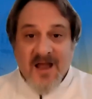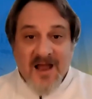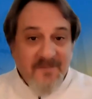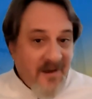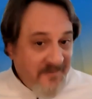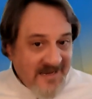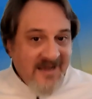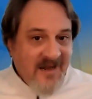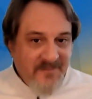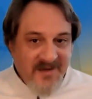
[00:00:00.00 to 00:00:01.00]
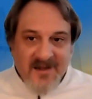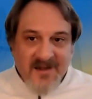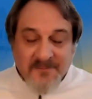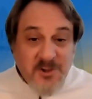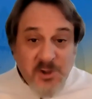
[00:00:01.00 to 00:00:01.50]

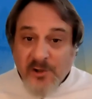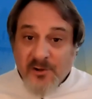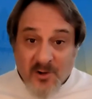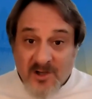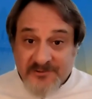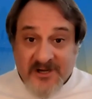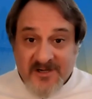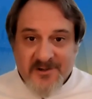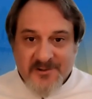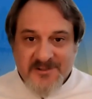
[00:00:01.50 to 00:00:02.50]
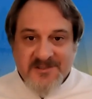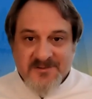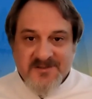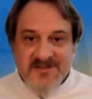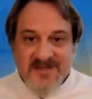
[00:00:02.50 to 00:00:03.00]
I'm sure you're all talking to your
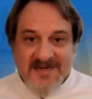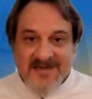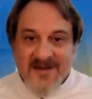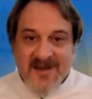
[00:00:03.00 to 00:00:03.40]
students, like,